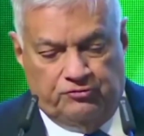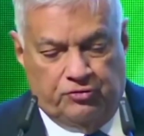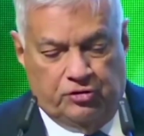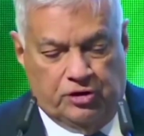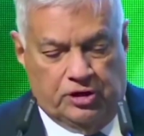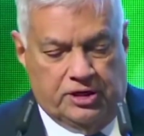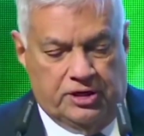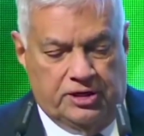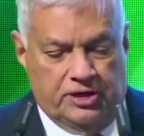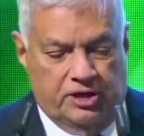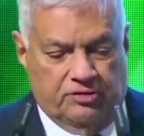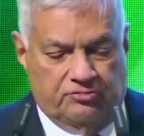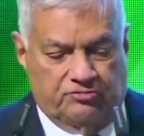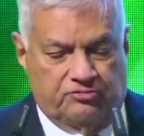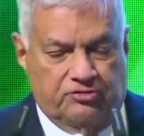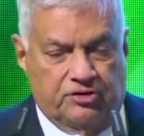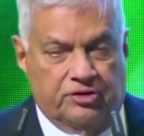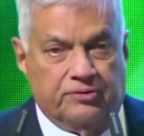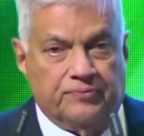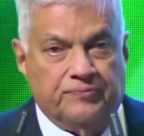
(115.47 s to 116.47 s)
fuel
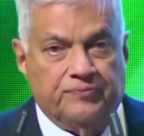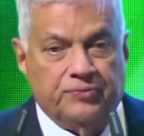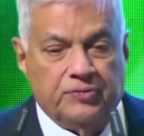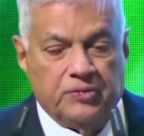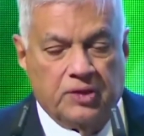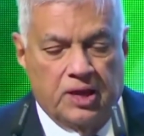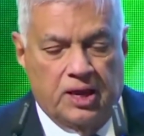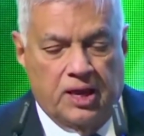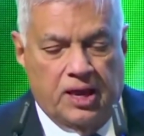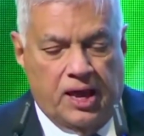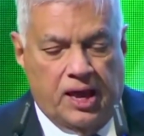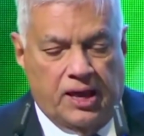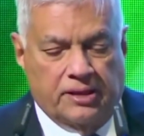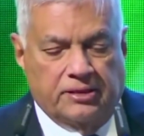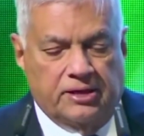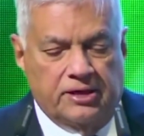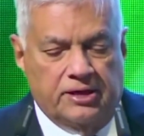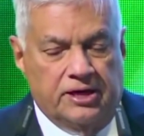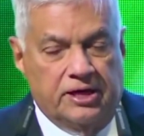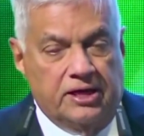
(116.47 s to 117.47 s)
industry
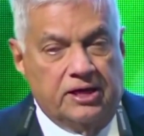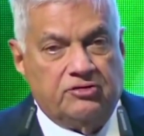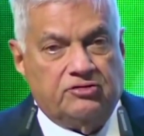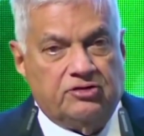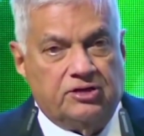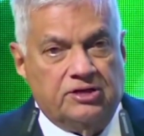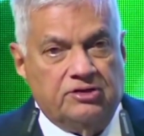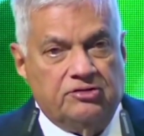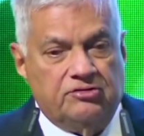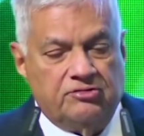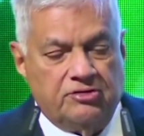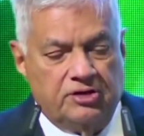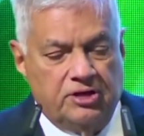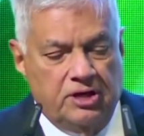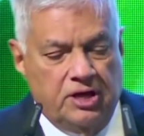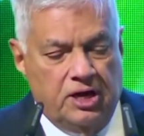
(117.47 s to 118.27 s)
and the nations